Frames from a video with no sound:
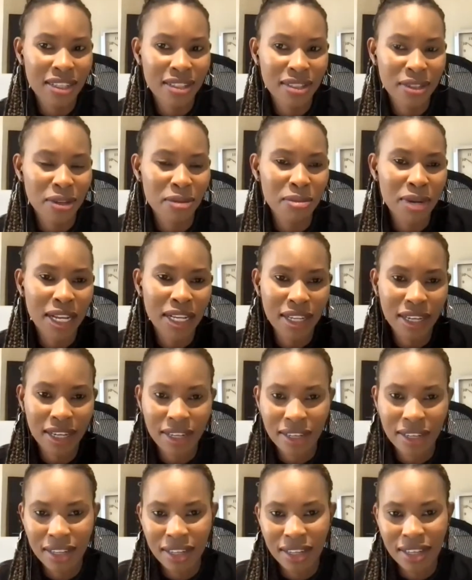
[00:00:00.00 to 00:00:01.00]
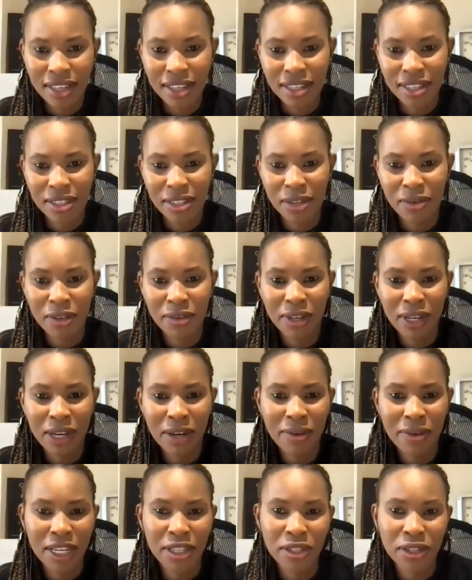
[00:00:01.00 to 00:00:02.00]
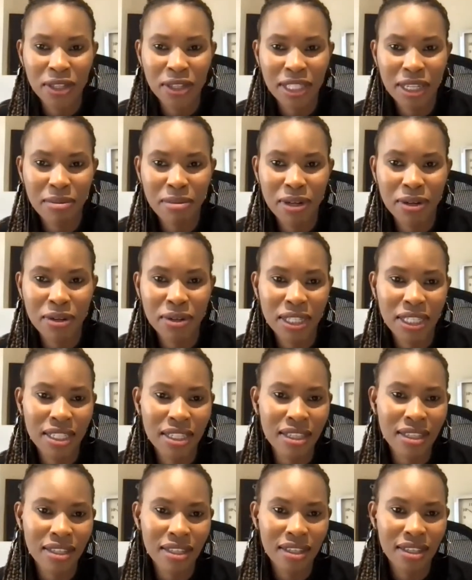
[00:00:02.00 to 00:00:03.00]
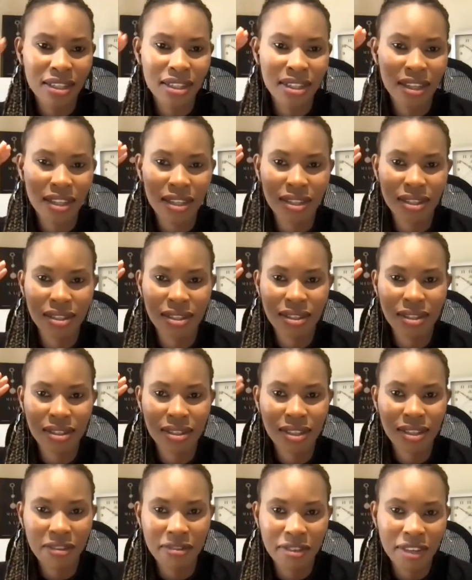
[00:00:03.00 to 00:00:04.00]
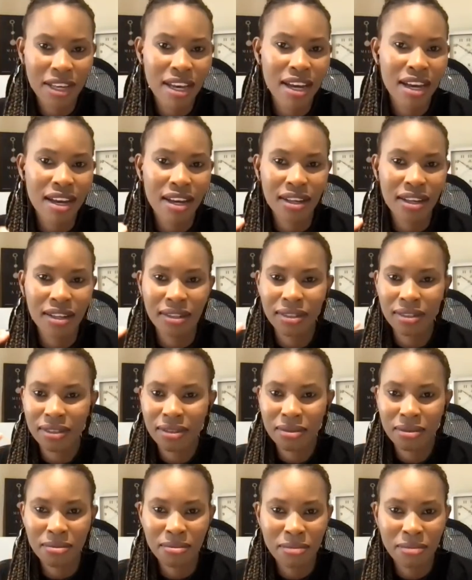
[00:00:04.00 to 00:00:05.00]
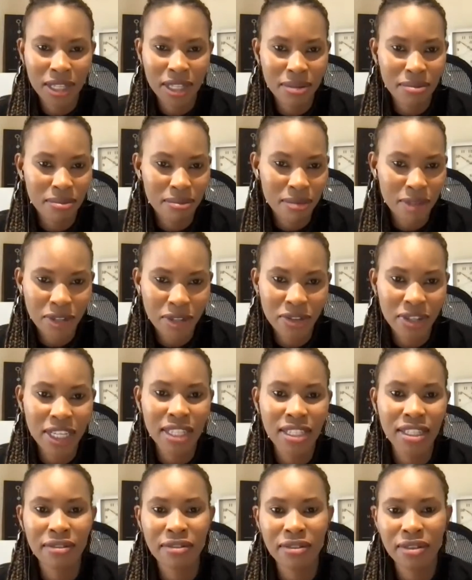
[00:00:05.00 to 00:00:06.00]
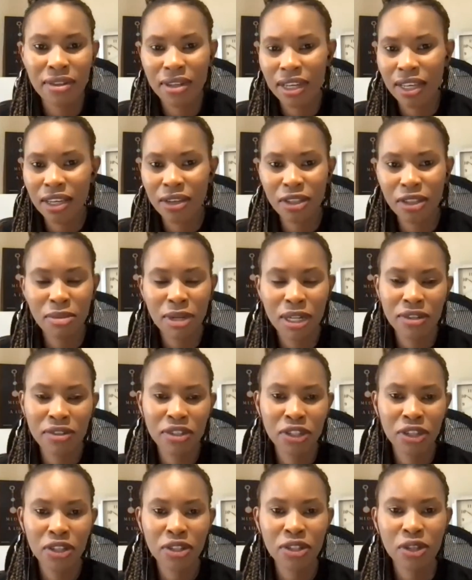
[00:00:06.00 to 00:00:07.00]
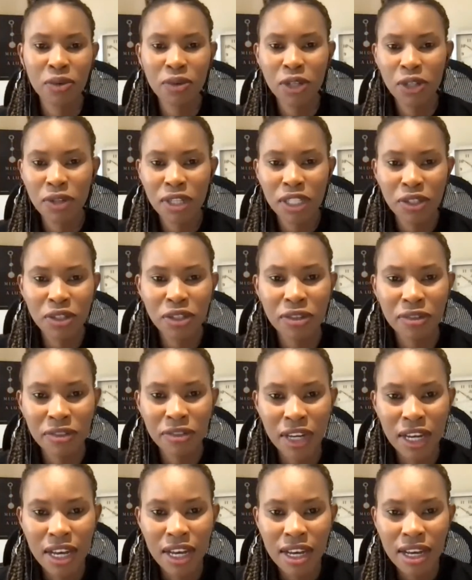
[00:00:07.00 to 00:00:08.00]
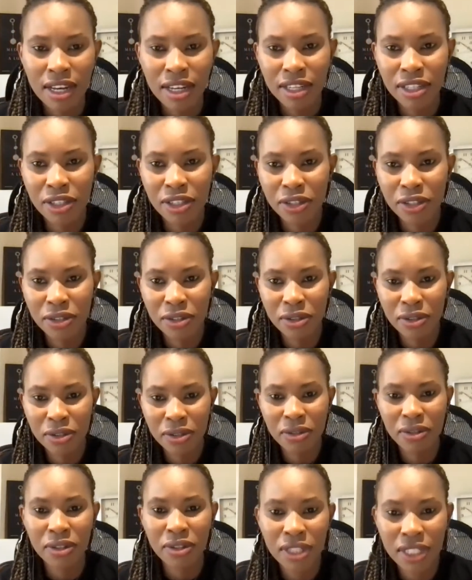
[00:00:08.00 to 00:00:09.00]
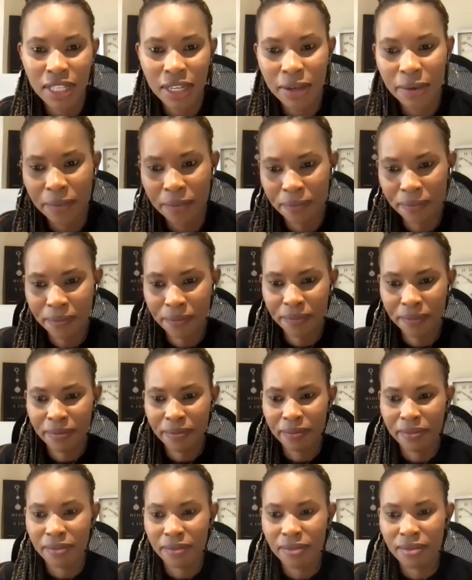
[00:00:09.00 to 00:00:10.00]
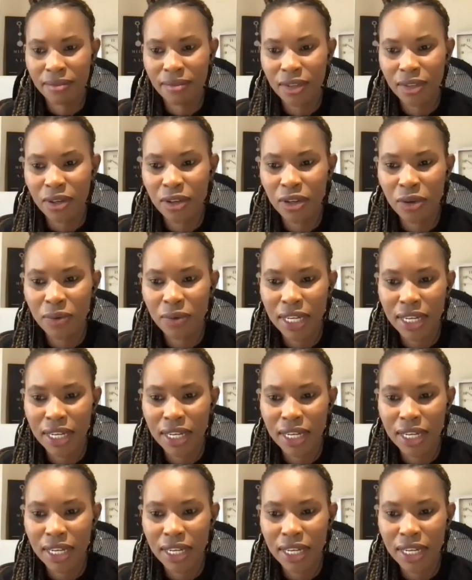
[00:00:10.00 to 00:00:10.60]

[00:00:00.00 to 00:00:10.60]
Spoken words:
in Somalia? So we had talked about the severe, moderate, acute malnutrition. So which ones do you see? Or